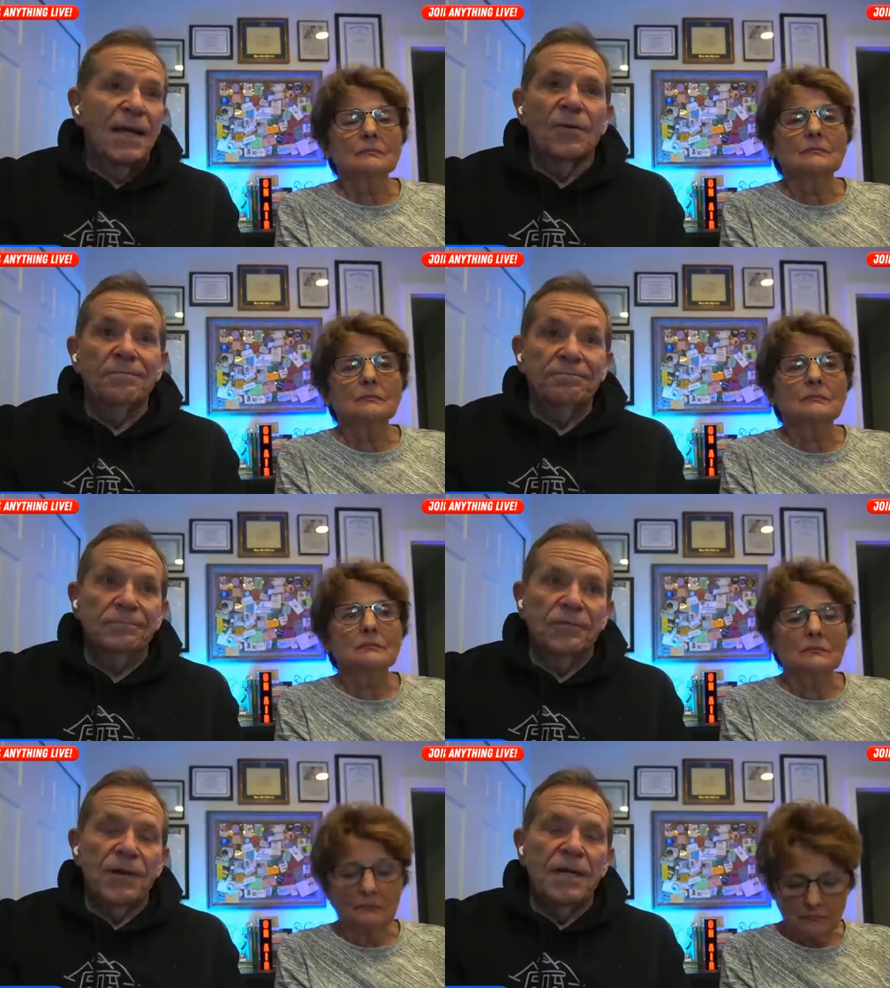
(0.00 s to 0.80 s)
Speaker 1: Now,
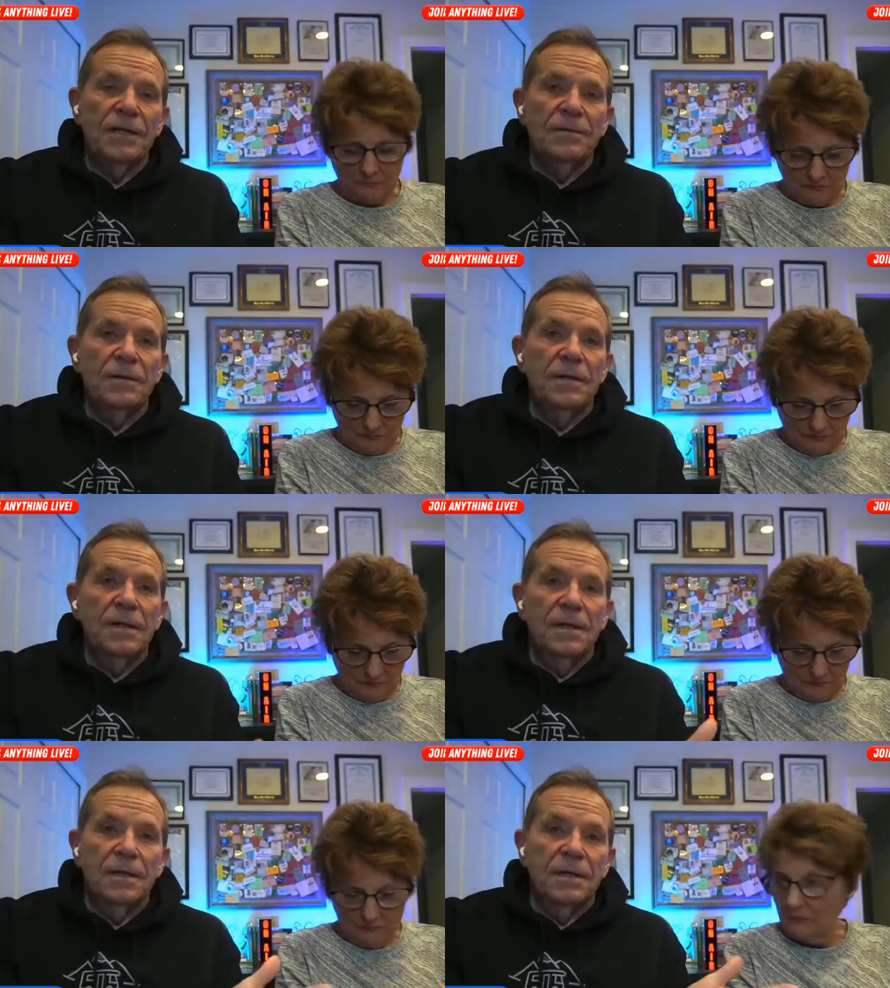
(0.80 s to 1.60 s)
granted,
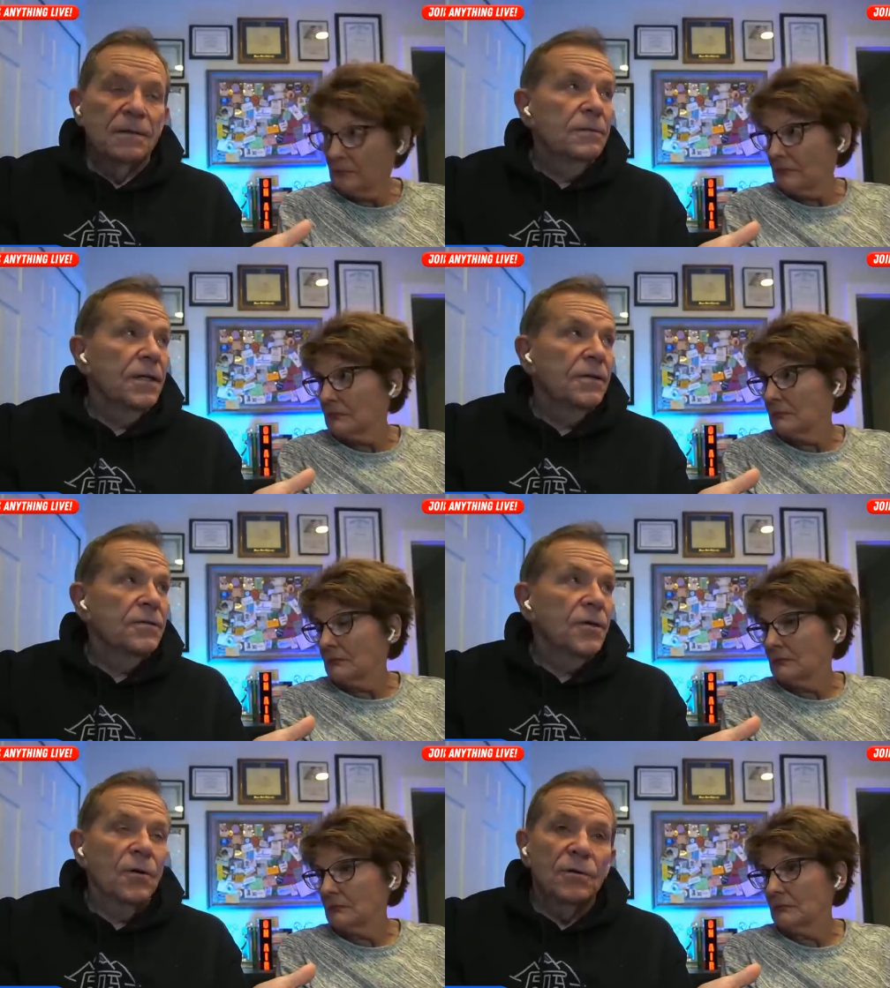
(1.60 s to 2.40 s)
in a week
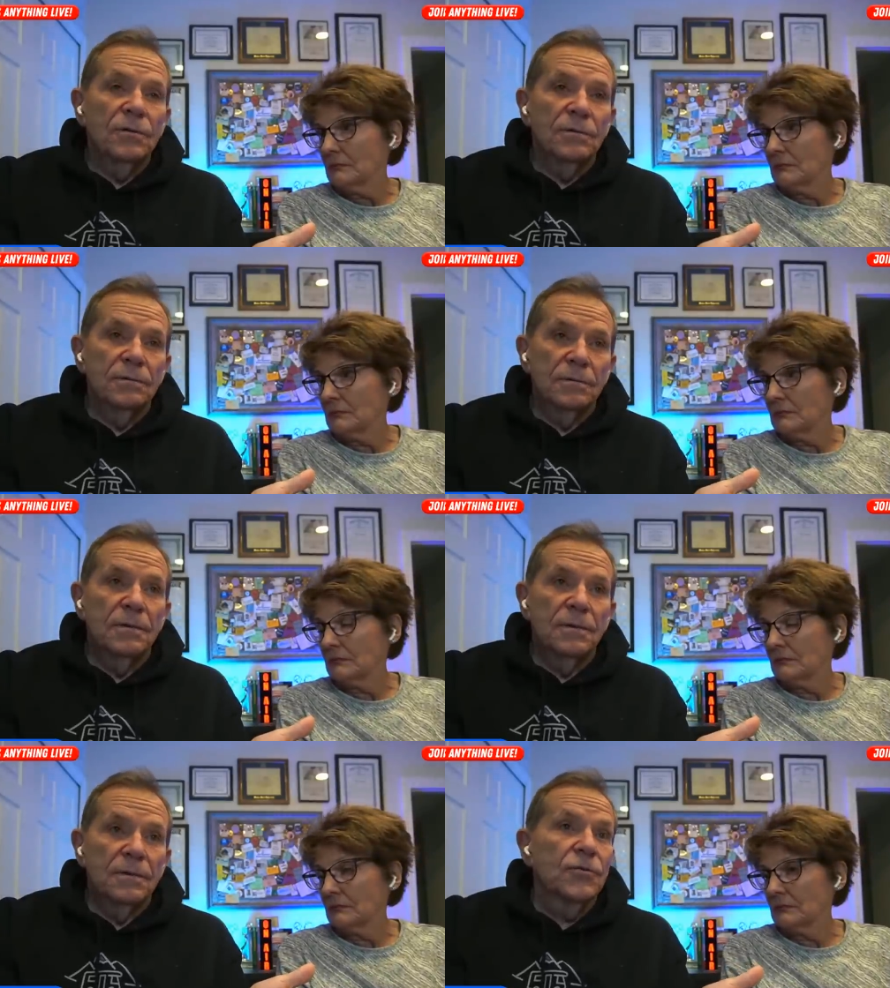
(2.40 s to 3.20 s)
or so,
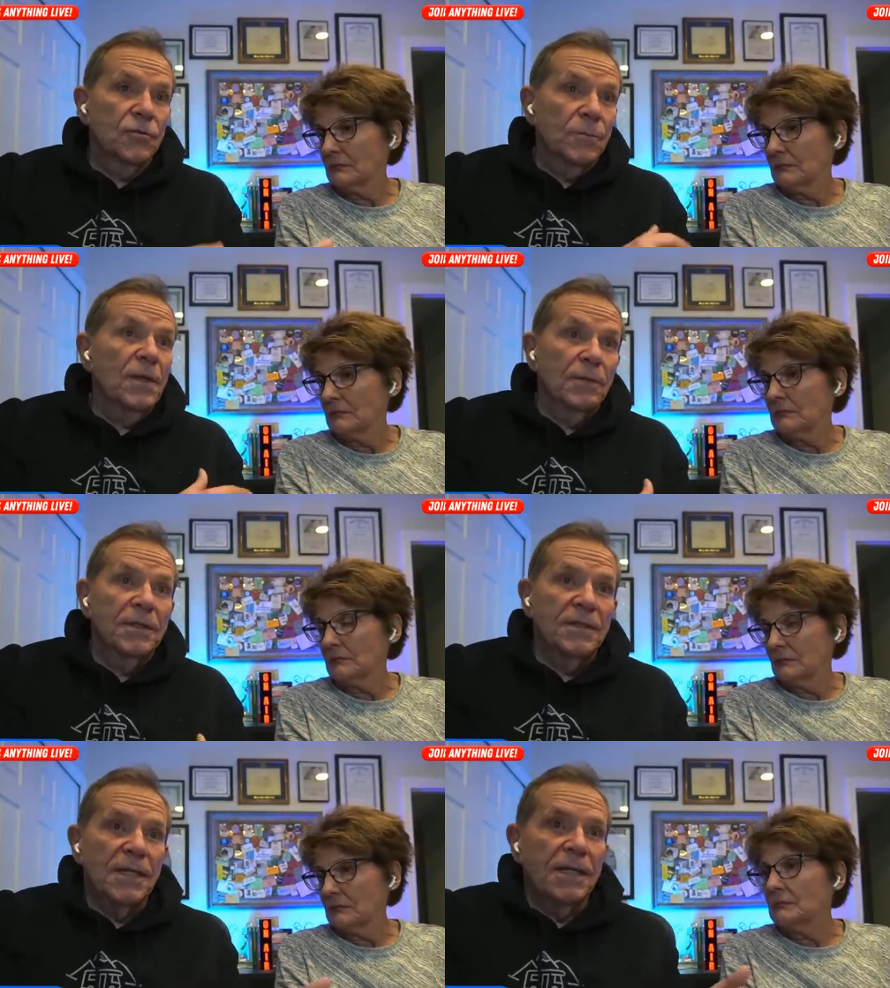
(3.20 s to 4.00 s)
assuming
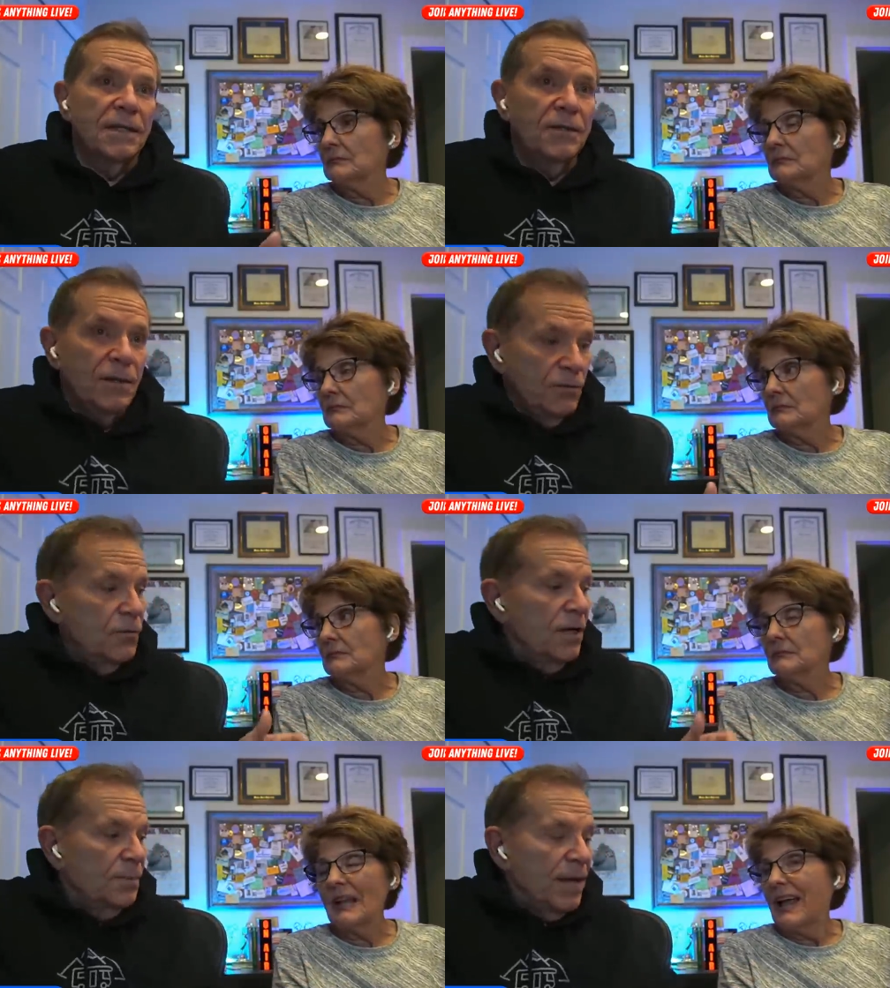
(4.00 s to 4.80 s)
we stay,
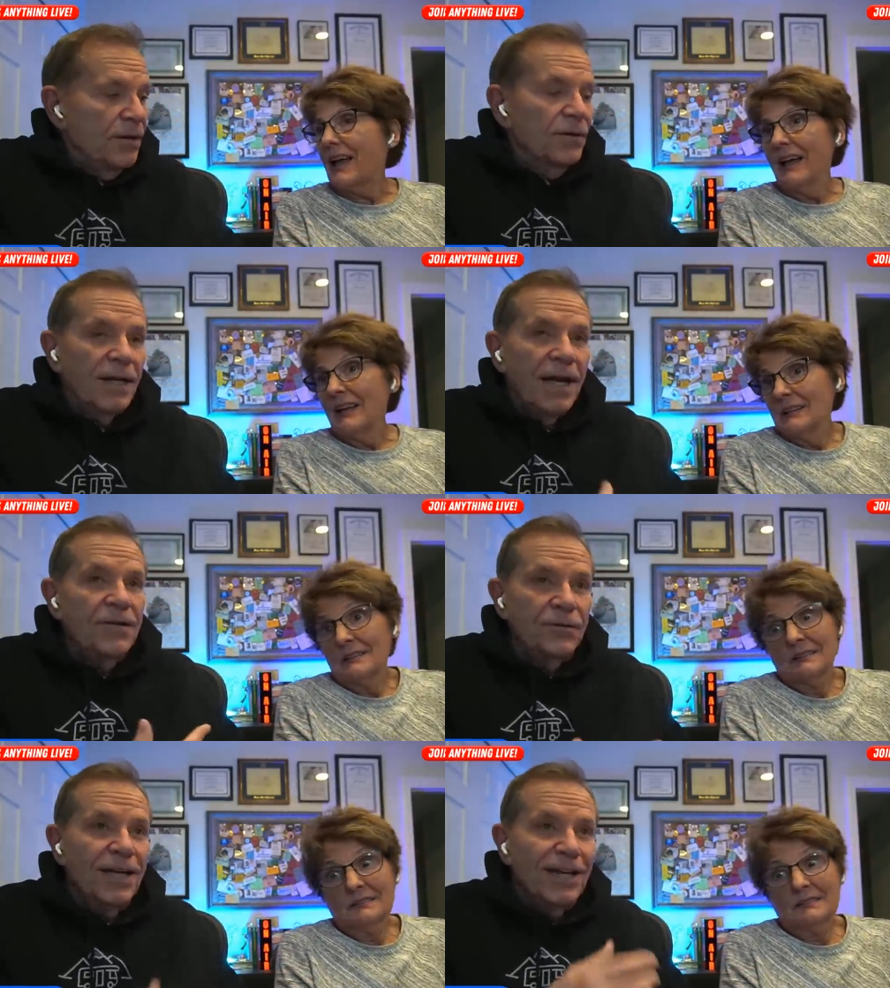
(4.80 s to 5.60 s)
you get better and
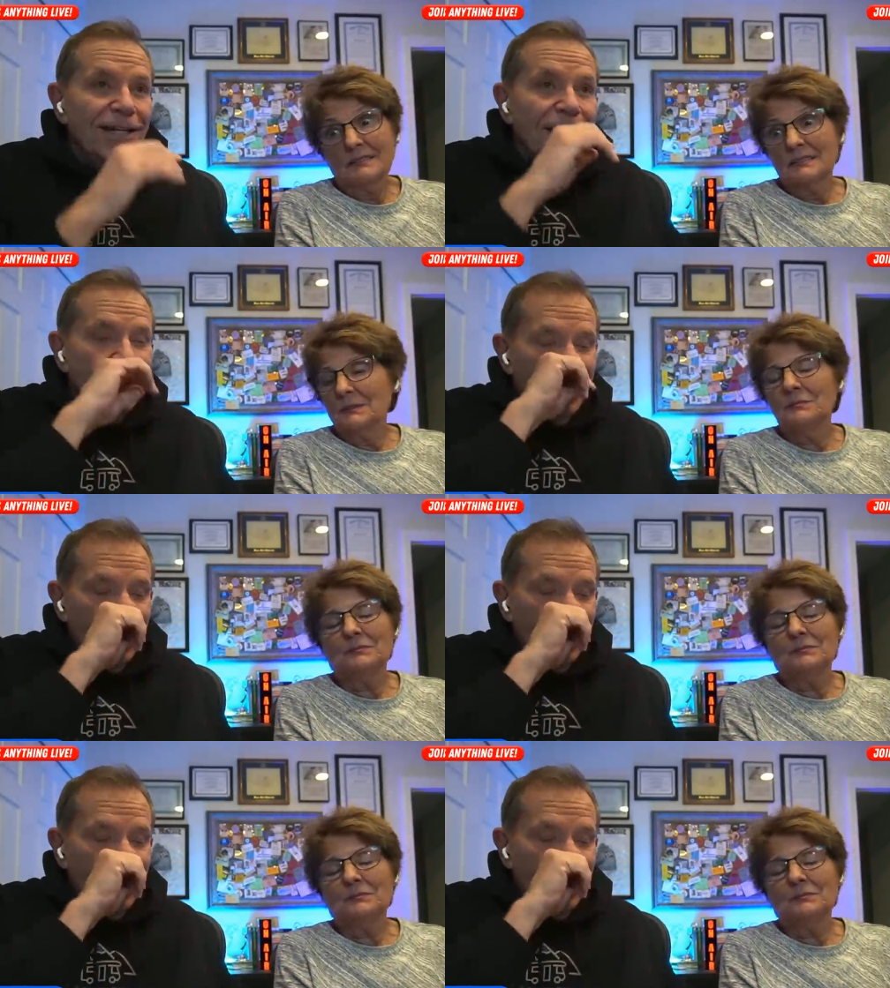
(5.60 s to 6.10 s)
I don't get it.